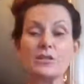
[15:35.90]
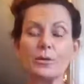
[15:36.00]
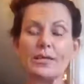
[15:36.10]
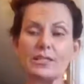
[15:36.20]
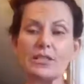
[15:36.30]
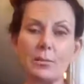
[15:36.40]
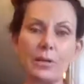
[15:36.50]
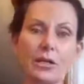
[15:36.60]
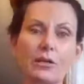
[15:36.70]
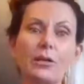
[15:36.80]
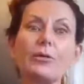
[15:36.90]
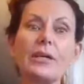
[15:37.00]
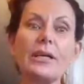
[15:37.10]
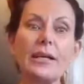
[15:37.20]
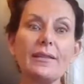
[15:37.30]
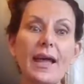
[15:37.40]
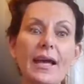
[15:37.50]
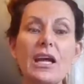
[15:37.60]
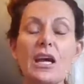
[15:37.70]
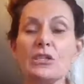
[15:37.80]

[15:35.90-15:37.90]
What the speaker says: So it's going to be included in that.